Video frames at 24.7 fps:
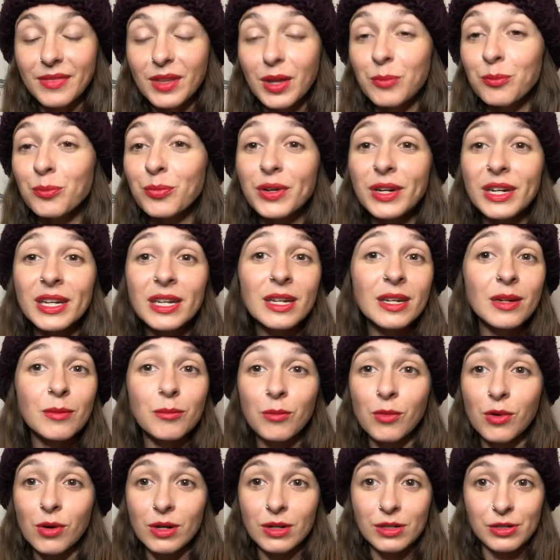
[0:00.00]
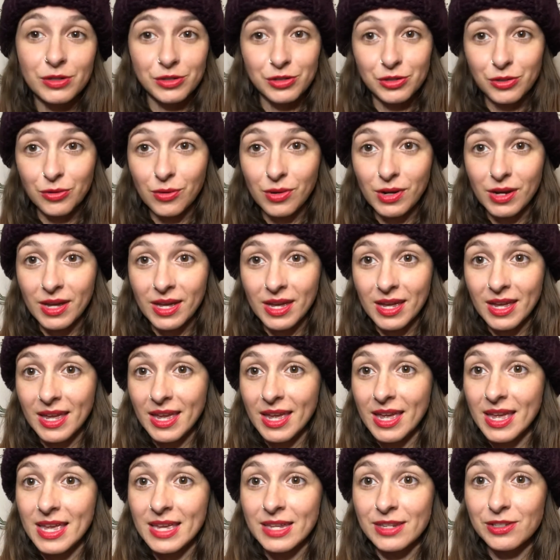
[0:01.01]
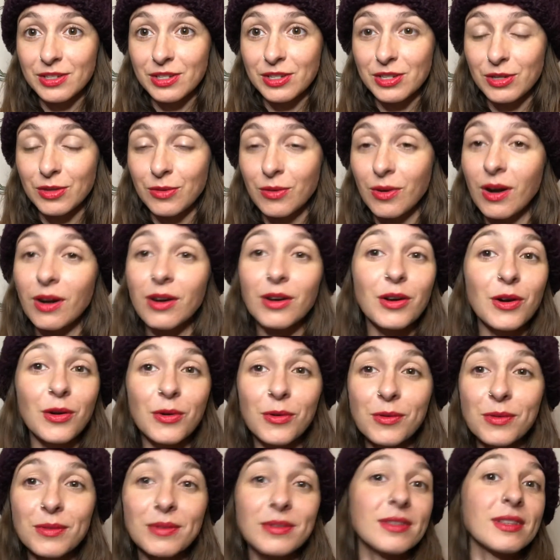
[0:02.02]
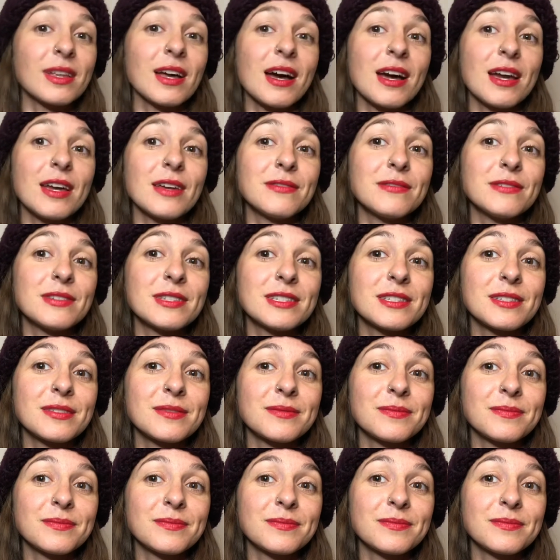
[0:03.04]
bring more joy into our own lives.